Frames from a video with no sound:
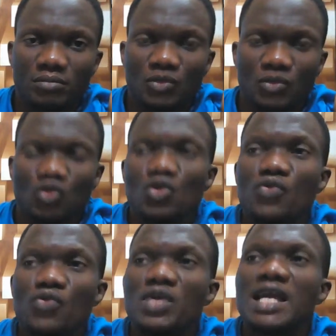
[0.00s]
So
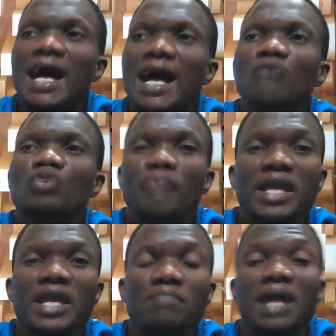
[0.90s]
you think how to
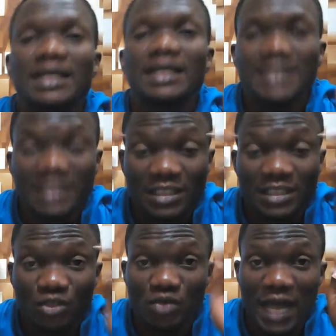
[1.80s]
pay him back
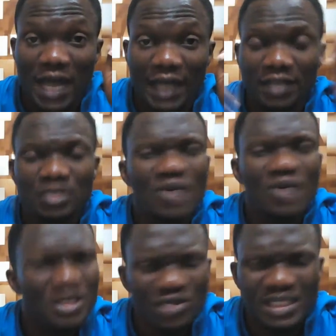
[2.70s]
is to die.
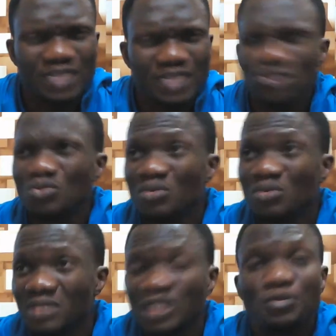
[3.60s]
You are useless to
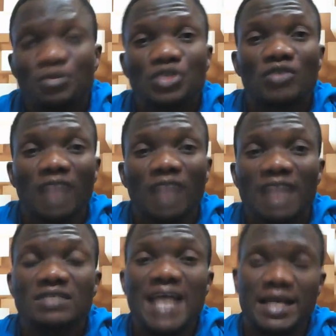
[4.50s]
the spirit of
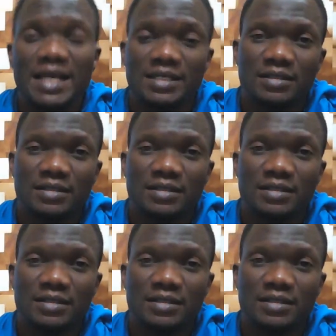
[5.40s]
life, dead.